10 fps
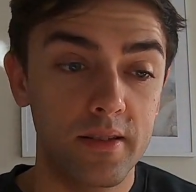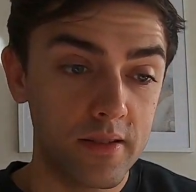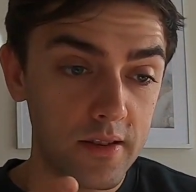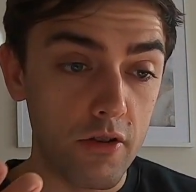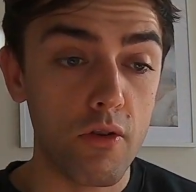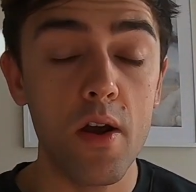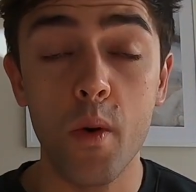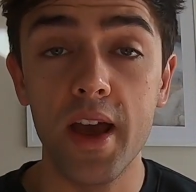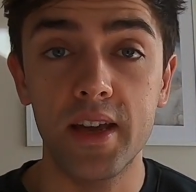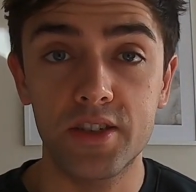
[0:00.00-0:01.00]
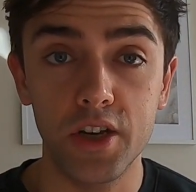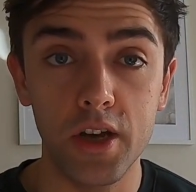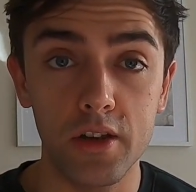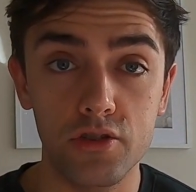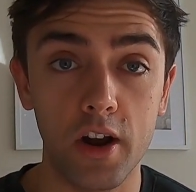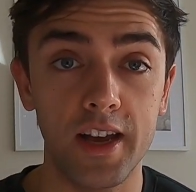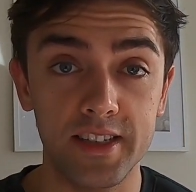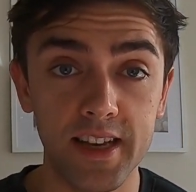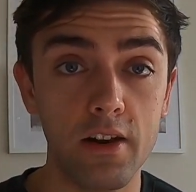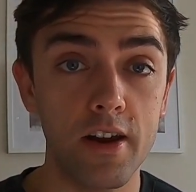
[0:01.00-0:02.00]
they're a great way to try and
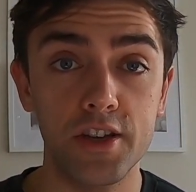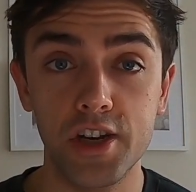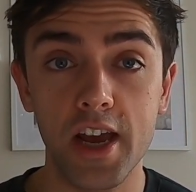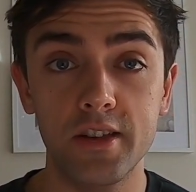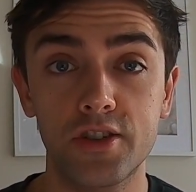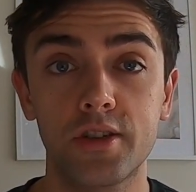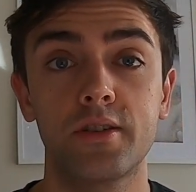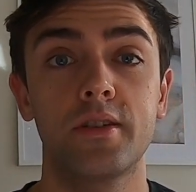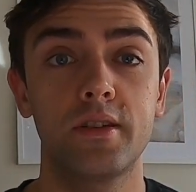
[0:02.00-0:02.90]
accelerate change.